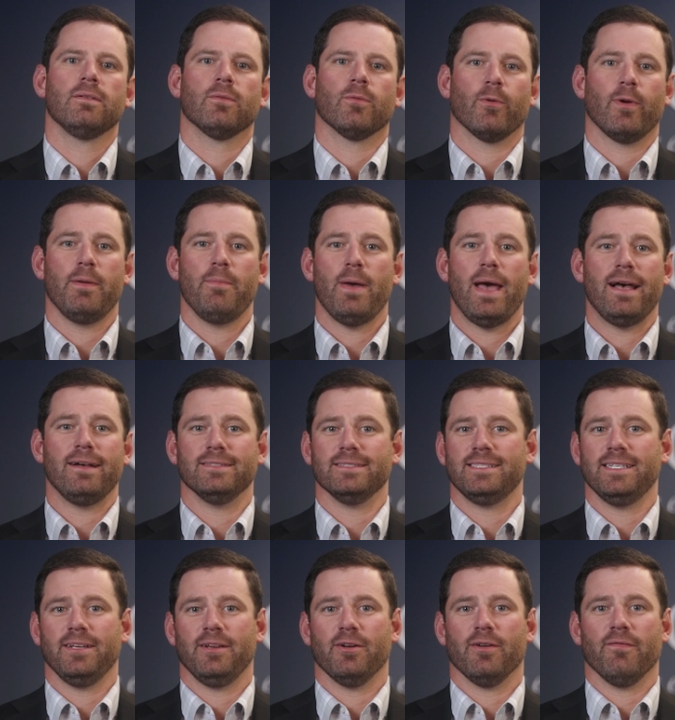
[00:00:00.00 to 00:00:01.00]

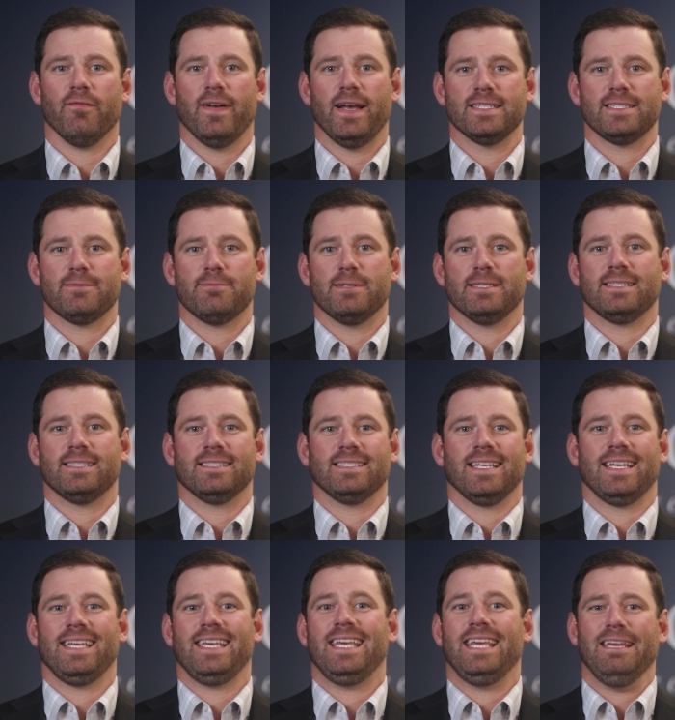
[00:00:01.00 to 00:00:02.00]
Rebalancing your investments is
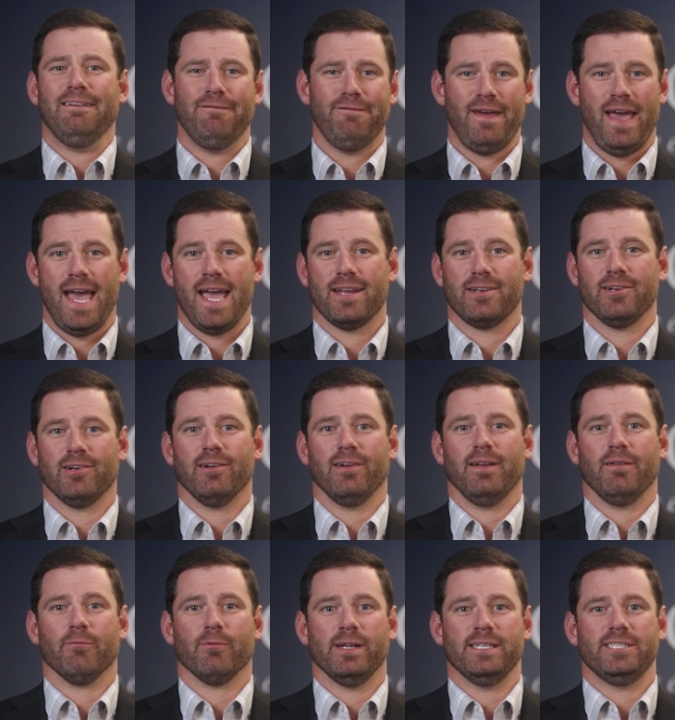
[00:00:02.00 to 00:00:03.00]
a key factor
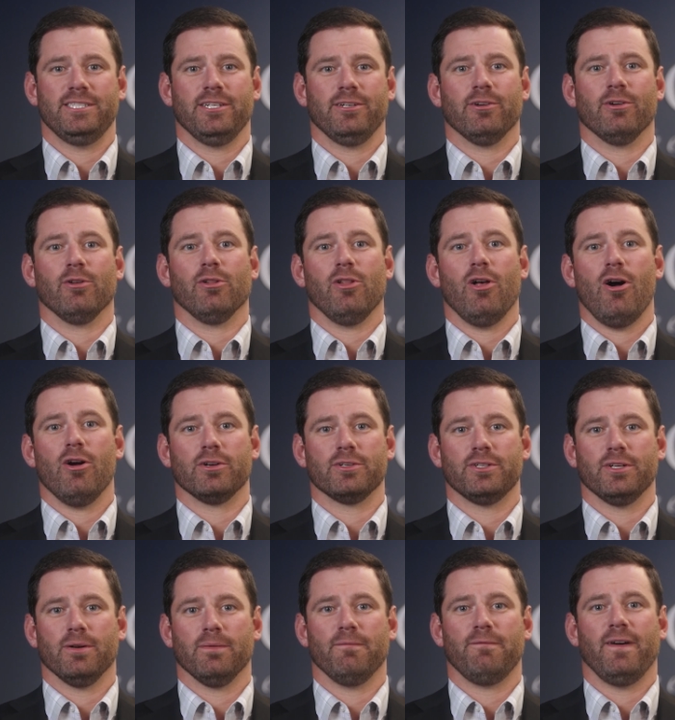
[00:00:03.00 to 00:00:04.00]
in reaching your
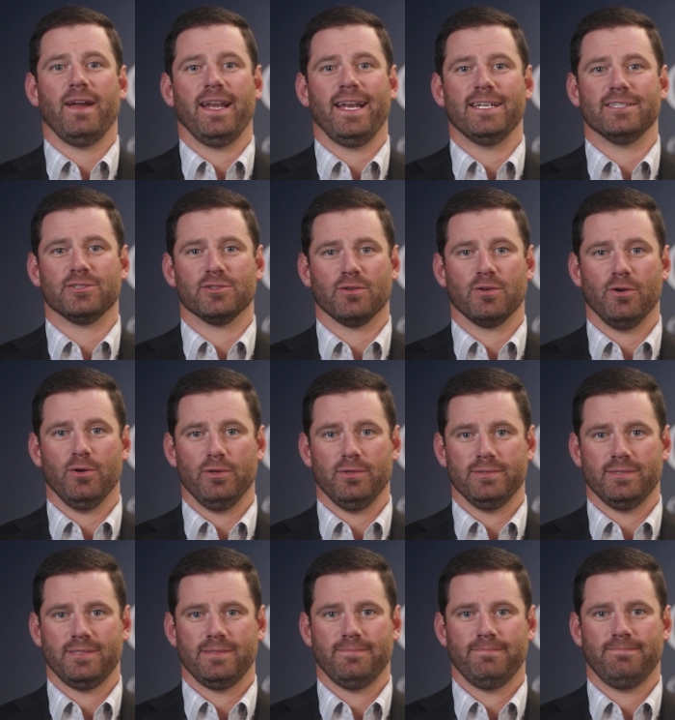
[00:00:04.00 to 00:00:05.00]
long-term financial
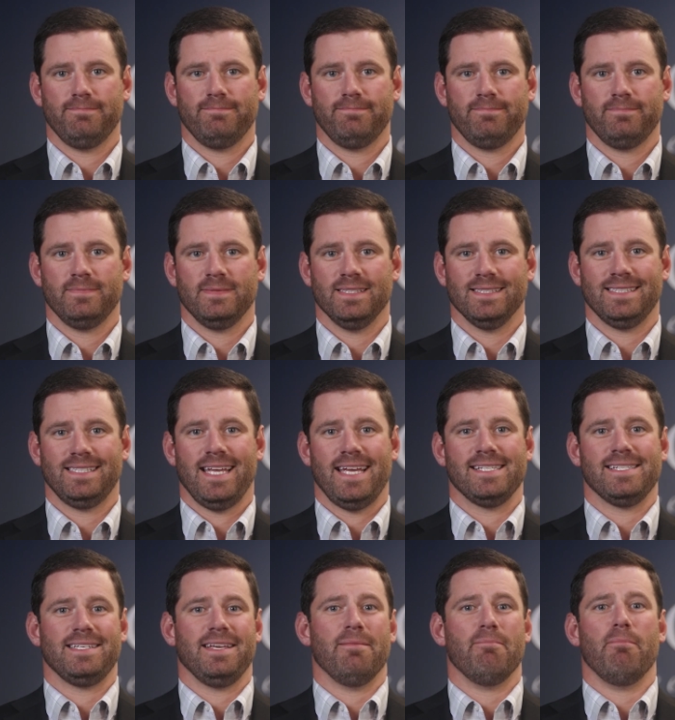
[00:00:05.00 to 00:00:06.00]
goals. This
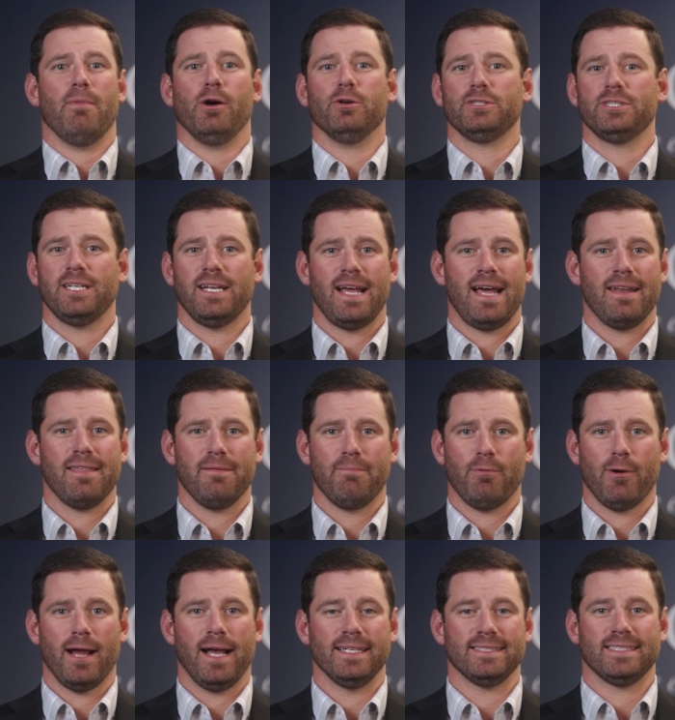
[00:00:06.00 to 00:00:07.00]
takes the emotion out of the
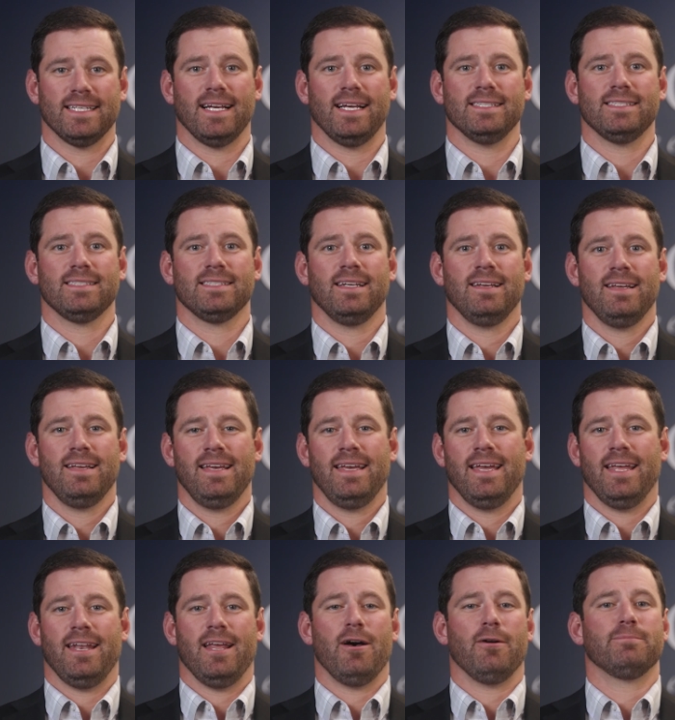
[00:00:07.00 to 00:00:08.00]
process
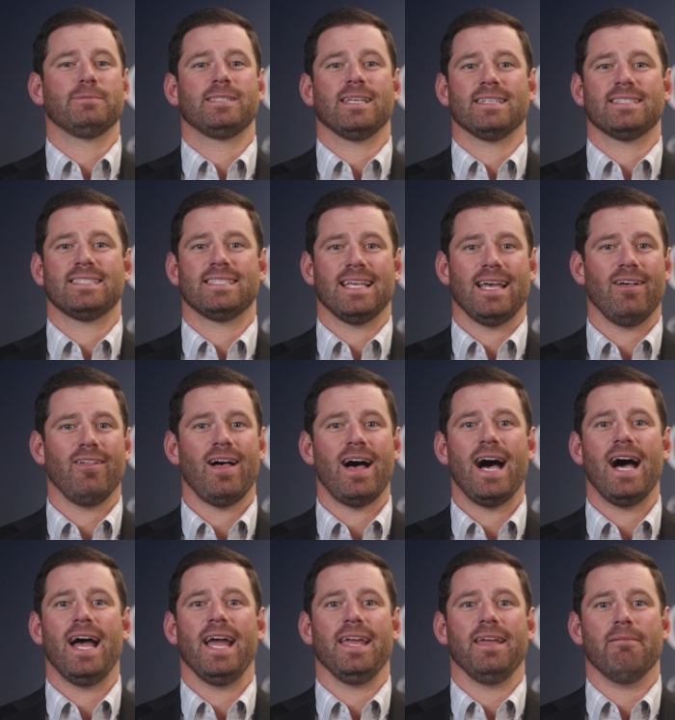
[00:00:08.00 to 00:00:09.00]
and helps us sell
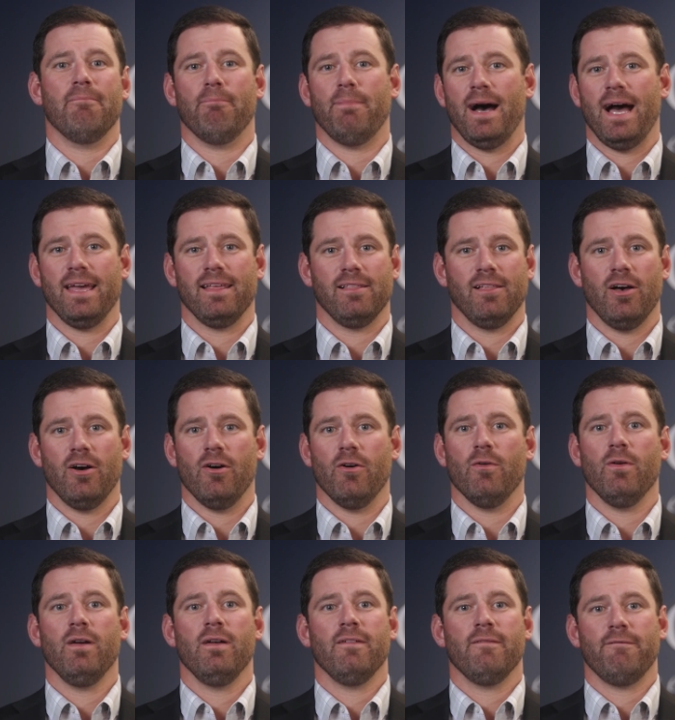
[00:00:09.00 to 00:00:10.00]
high and buy
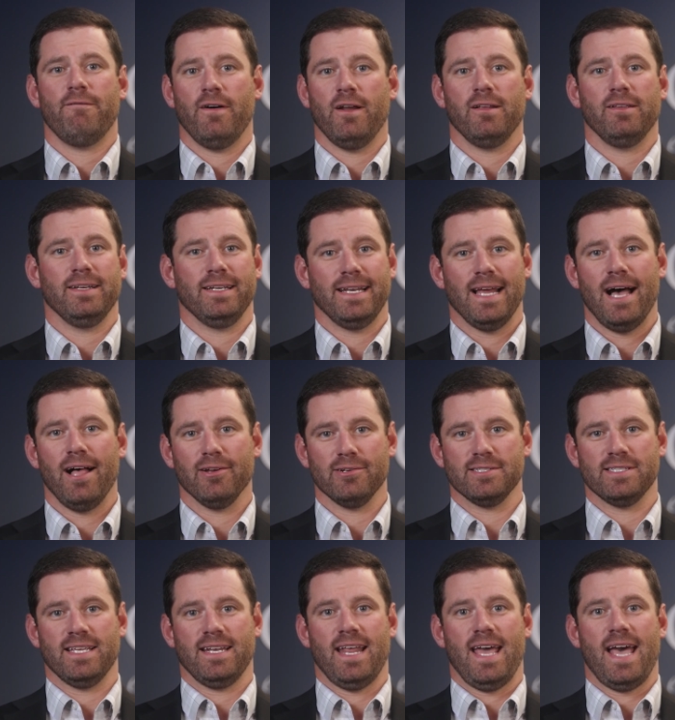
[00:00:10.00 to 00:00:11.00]
low, funneling
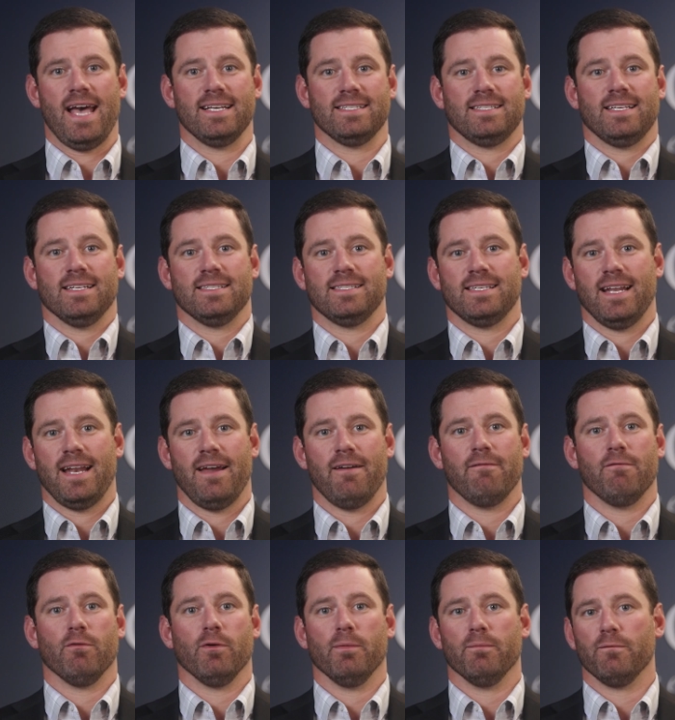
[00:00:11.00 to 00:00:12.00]
dollars into assets that
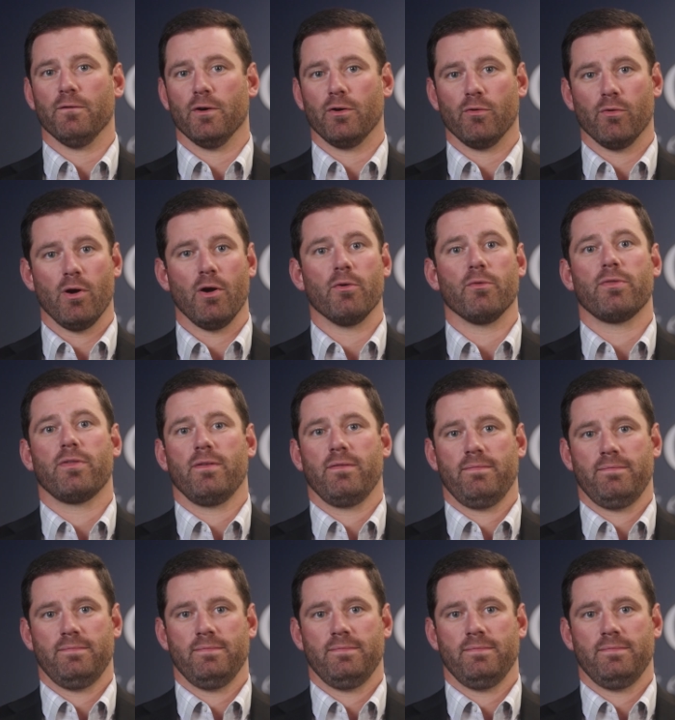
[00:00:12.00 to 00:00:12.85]
have room for growth.